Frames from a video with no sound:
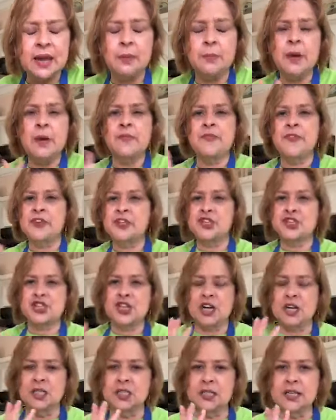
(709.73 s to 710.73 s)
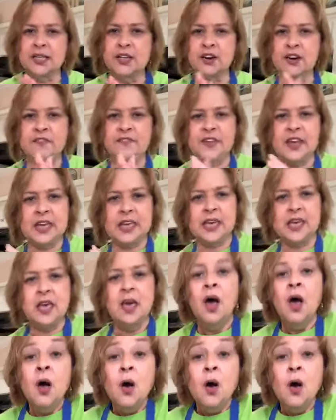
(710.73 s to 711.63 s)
remember if it's Sherilyn or Vicky,